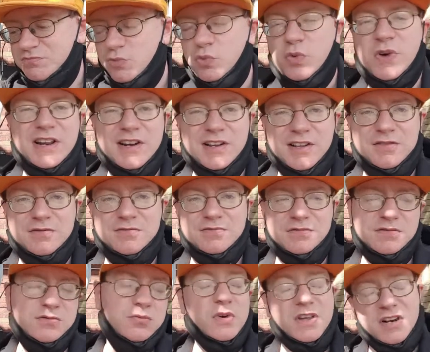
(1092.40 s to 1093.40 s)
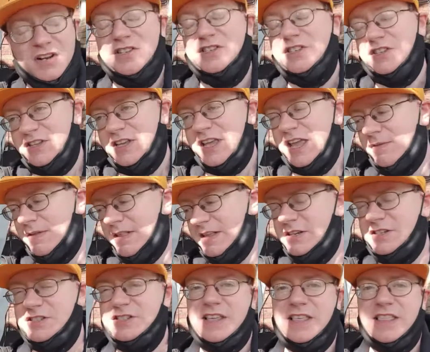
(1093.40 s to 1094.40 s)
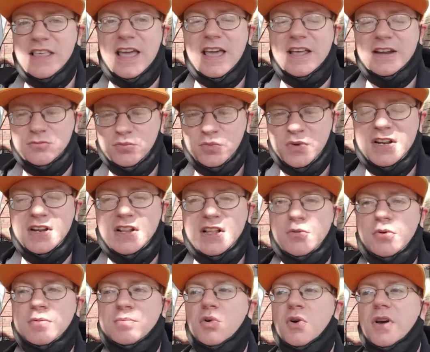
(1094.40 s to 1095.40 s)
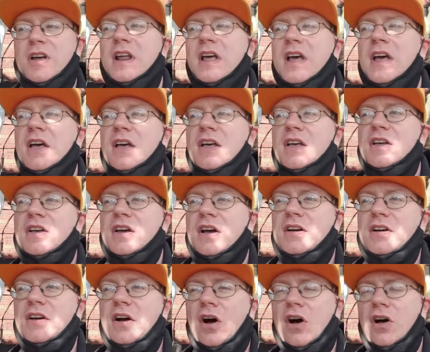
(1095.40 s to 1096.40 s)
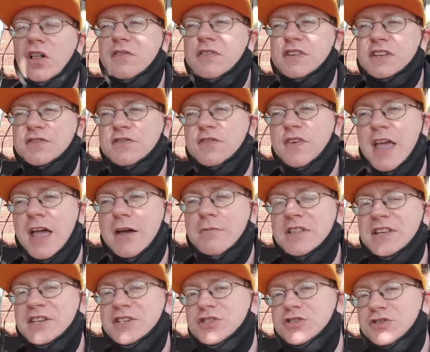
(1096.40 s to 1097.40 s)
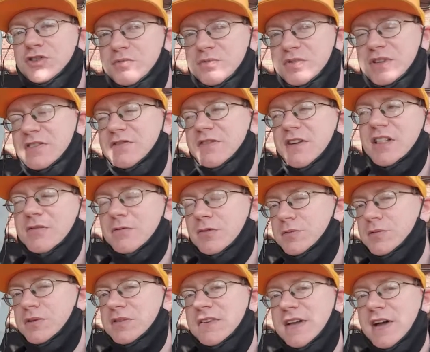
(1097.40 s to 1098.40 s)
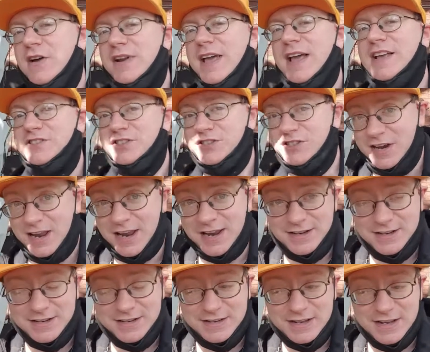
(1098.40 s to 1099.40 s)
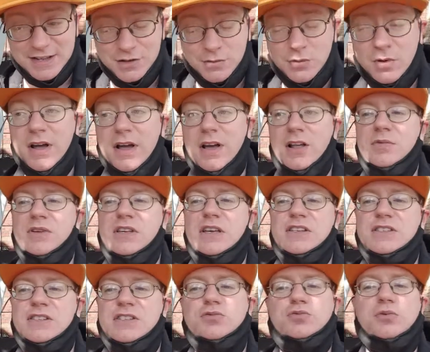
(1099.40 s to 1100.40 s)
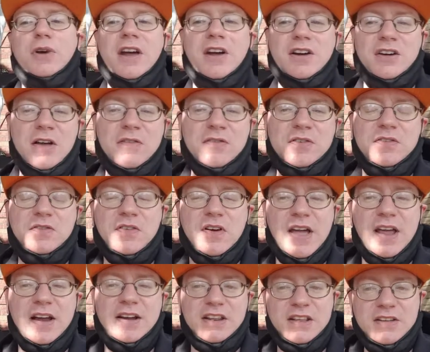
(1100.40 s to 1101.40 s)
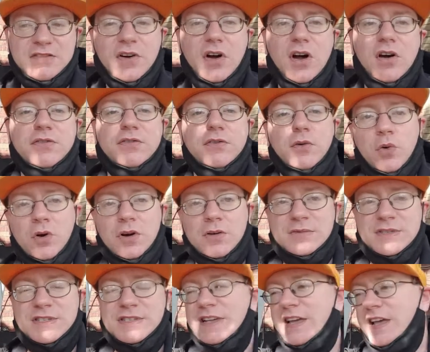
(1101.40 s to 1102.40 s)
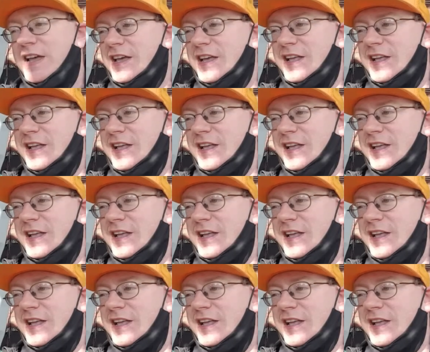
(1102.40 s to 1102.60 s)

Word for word: Weedle. Weedle is in the game. Like, let's say they add Weedle at one point. All of its family should be available to be found as a shiny in the wild because it's rare enough to find evolved forms,